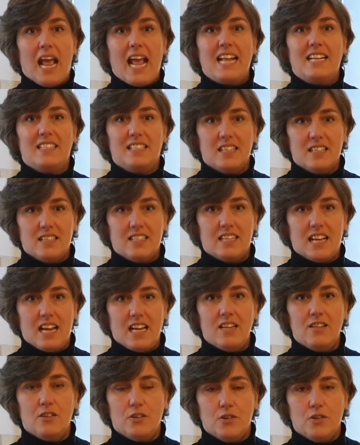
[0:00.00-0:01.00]

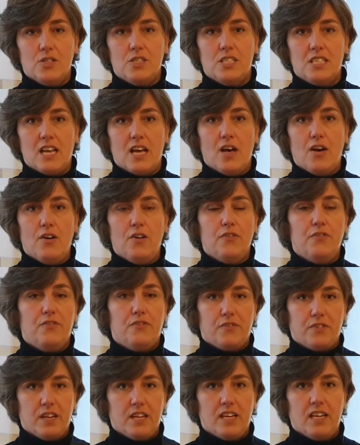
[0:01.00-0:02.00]
entertain yourself
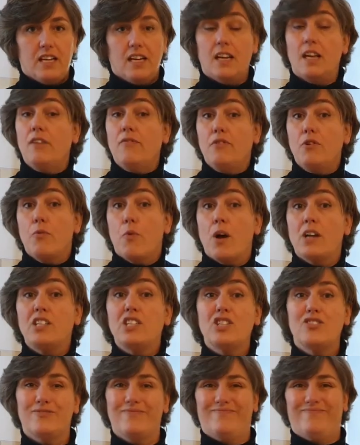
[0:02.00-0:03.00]
if you want to.